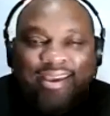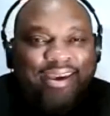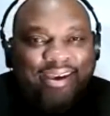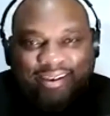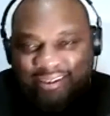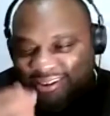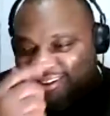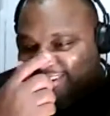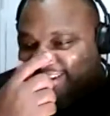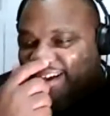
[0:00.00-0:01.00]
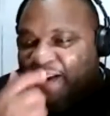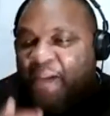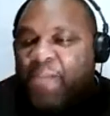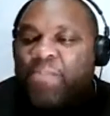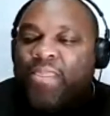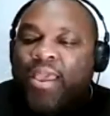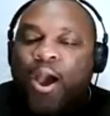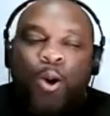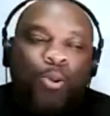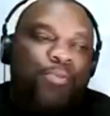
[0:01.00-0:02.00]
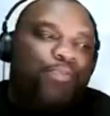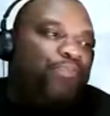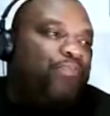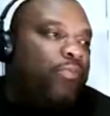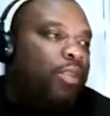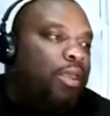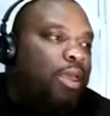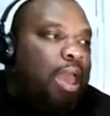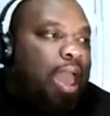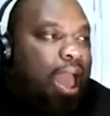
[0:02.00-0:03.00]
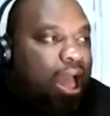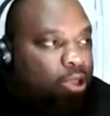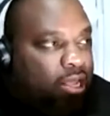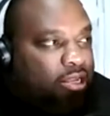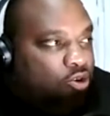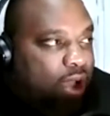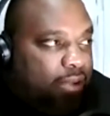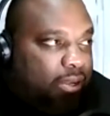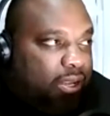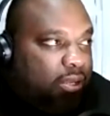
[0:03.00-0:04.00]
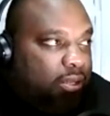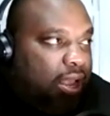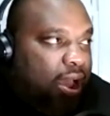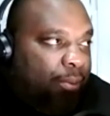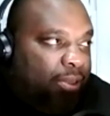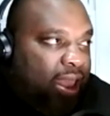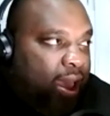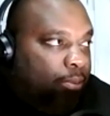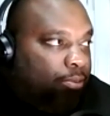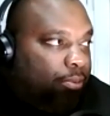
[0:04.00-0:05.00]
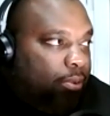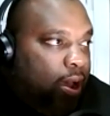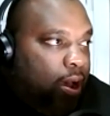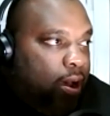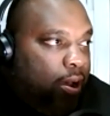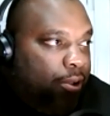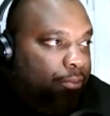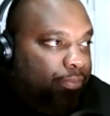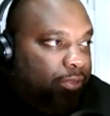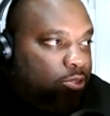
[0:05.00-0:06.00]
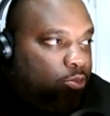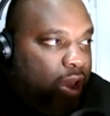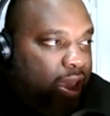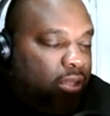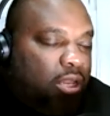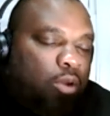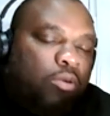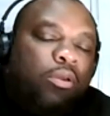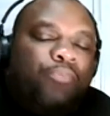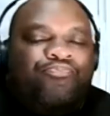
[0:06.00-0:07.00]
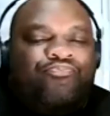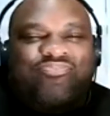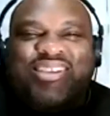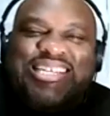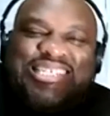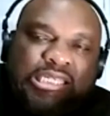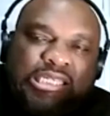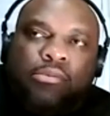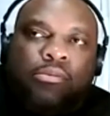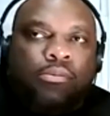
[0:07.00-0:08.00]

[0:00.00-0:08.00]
Yeah. Yo, how do I describe the Common album? It's whack. No. It's